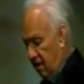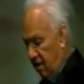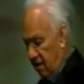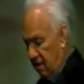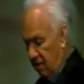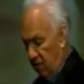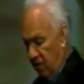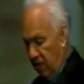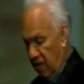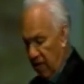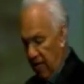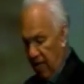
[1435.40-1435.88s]

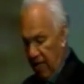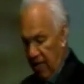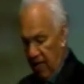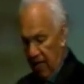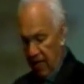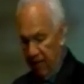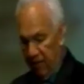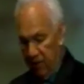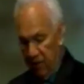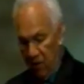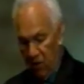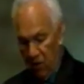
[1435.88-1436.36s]
one night I
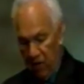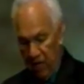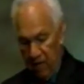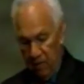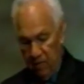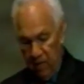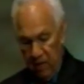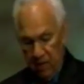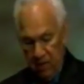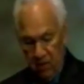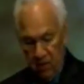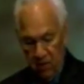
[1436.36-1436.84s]
have to go get
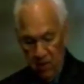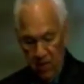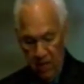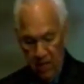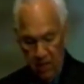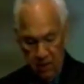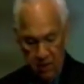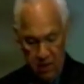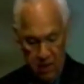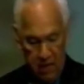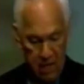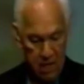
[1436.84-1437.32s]
my
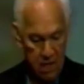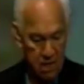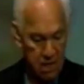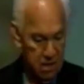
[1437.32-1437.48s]
toenails cut.